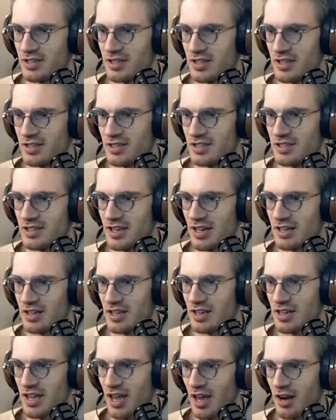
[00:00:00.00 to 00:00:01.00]
It's that
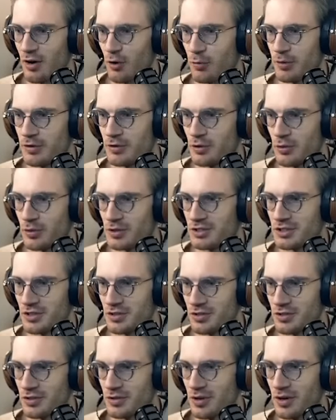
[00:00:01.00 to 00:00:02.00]
they can't open doors
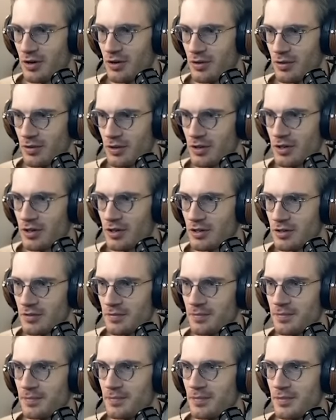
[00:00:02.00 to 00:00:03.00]
on their own. Good.
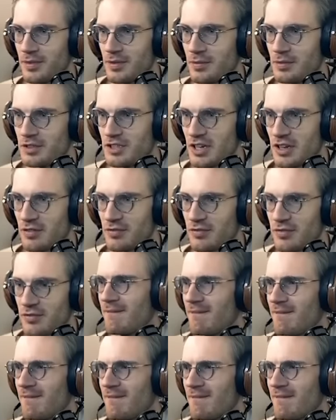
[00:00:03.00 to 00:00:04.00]
We're safe.
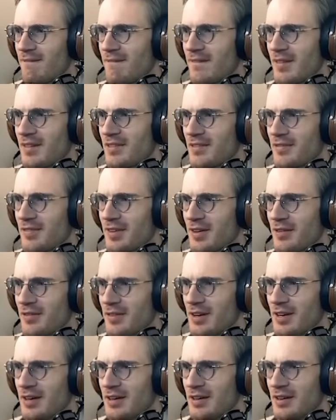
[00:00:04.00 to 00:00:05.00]
Something over
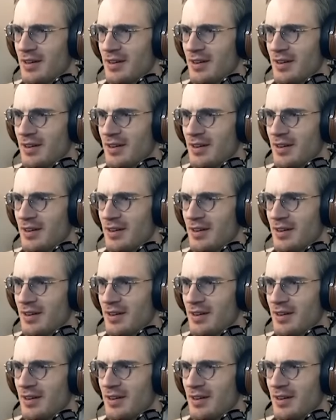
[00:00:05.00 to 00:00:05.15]
here?